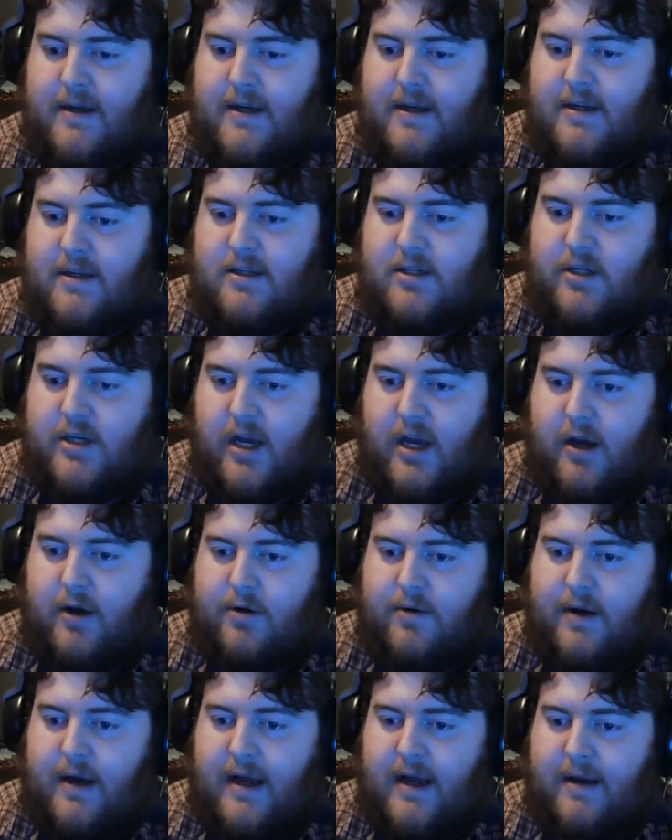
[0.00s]

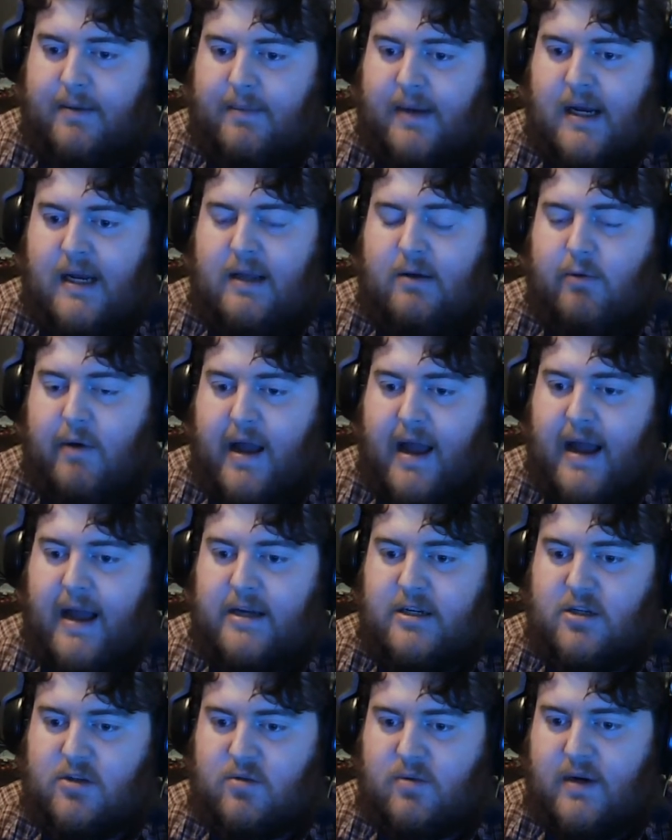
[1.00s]
So um, anyway, I
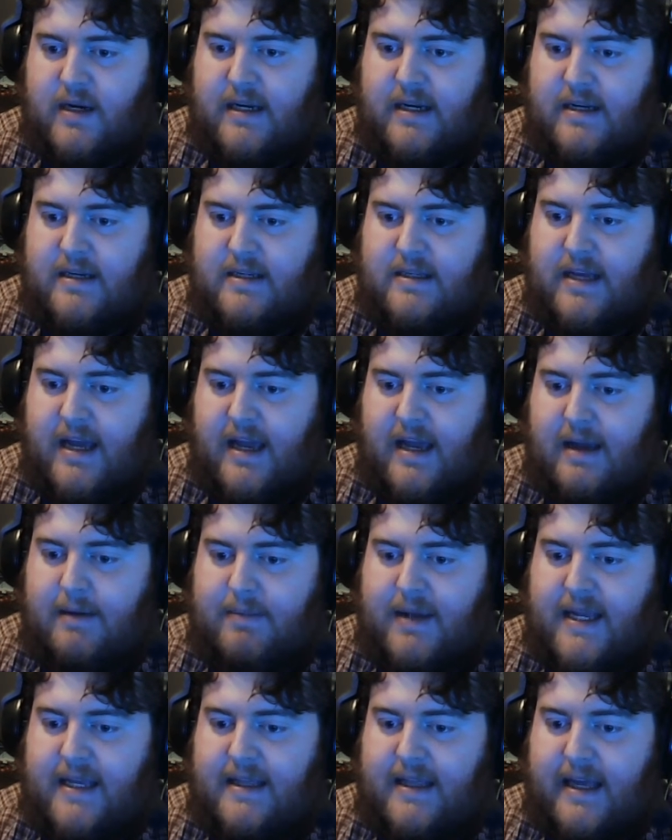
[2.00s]
just wanted to say a
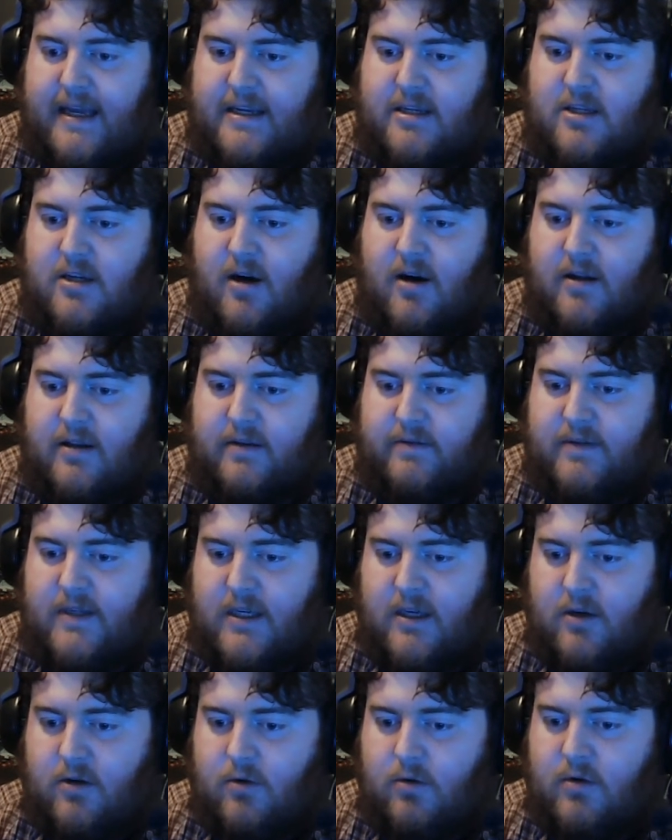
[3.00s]
big thanks to all of
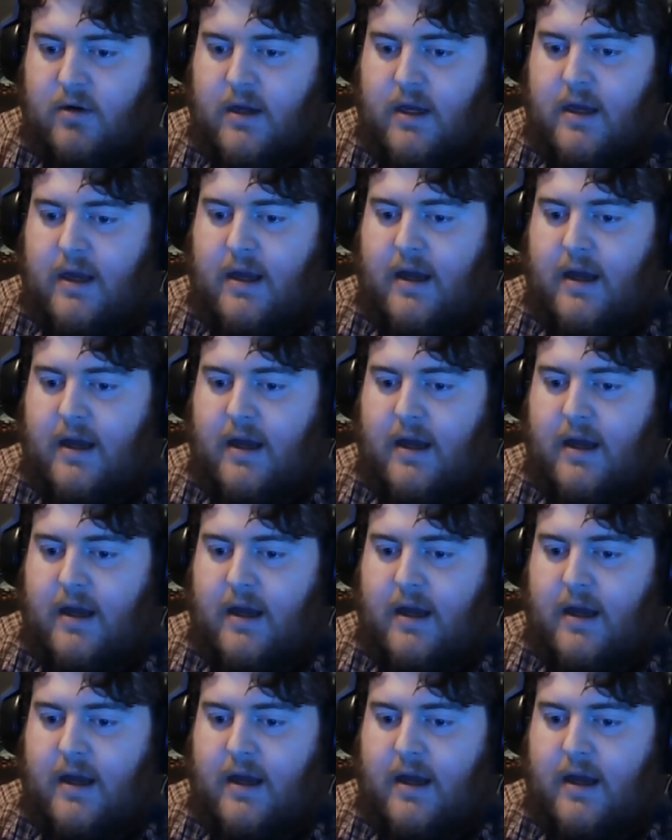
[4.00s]
you.